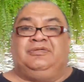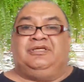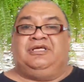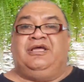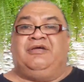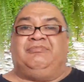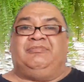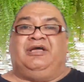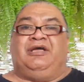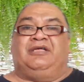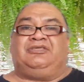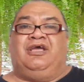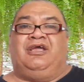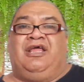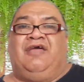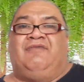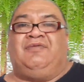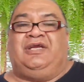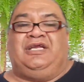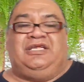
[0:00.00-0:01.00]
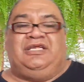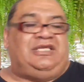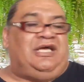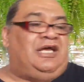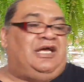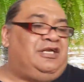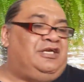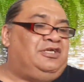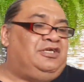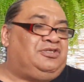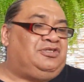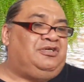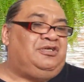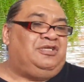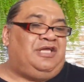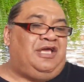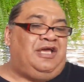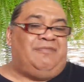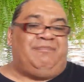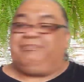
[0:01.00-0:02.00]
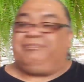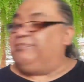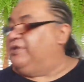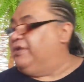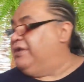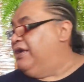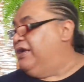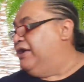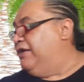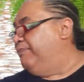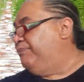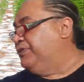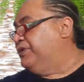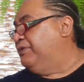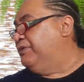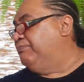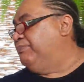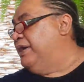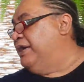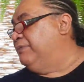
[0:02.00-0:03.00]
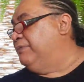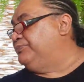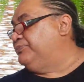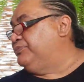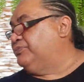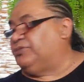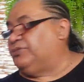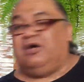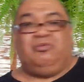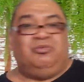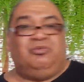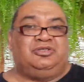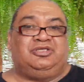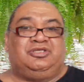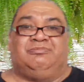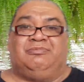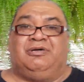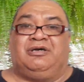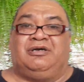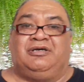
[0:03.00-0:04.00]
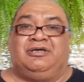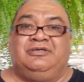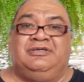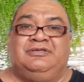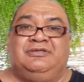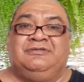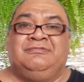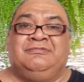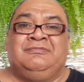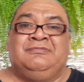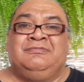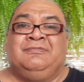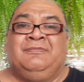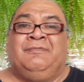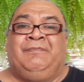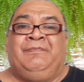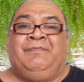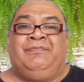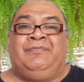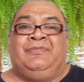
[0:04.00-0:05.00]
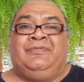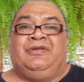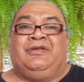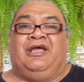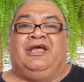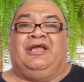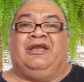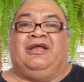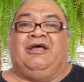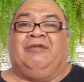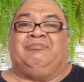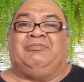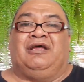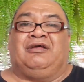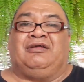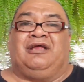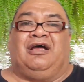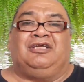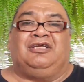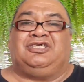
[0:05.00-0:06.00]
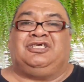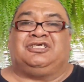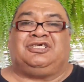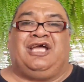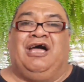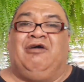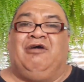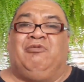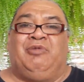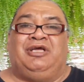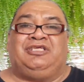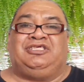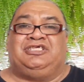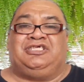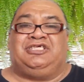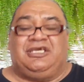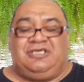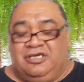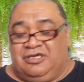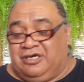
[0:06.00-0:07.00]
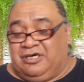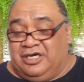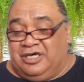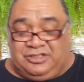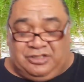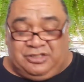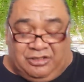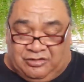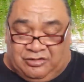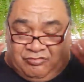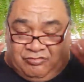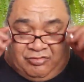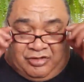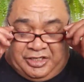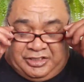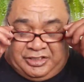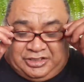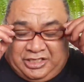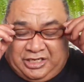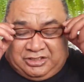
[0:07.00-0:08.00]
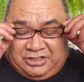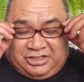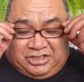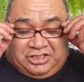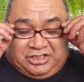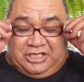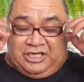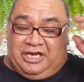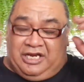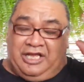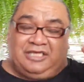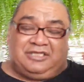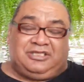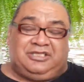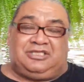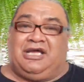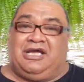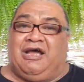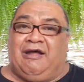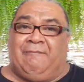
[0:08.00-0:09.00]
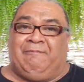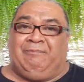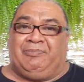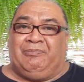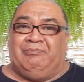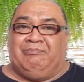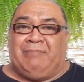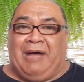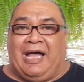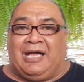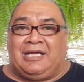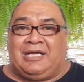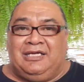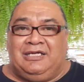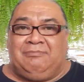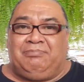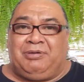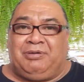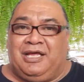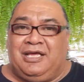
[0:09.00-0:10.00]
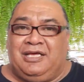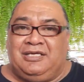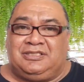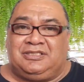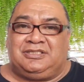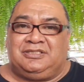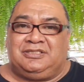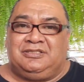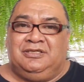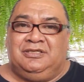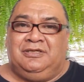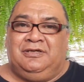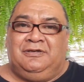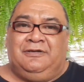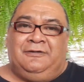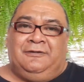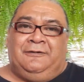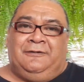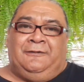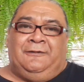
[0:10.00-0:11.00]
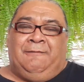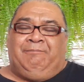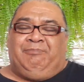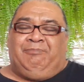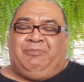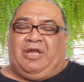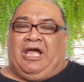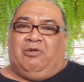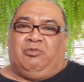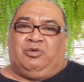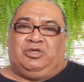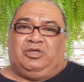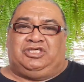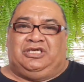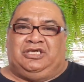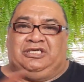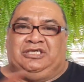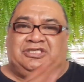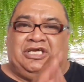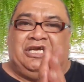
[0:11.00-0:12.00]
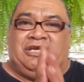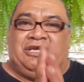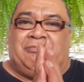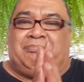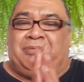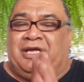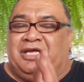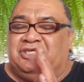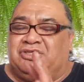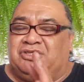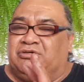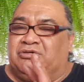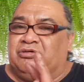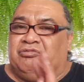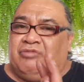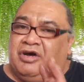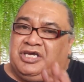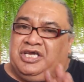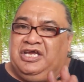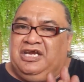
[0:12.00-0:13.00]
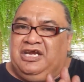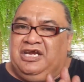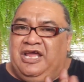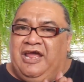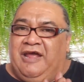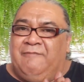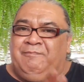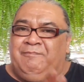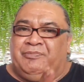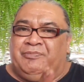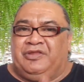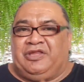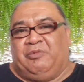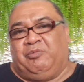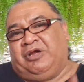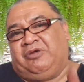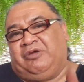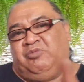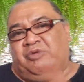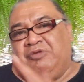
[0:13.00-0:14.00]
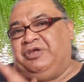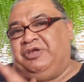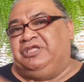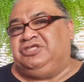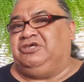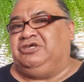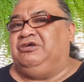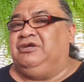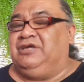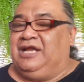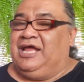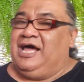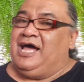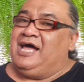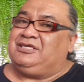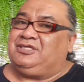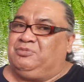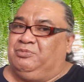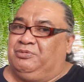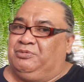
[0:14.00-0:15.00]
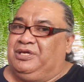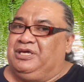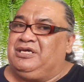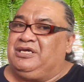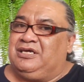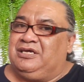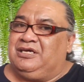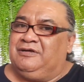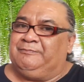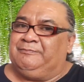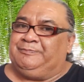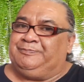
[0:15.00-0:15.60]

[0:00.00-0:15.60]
Yep, I don't have any data to do that, but I will tomorrow. And I just can't wait to take you guys on a ride down to the next marketplace, which is in a place called Rockingham. The one we went to last week,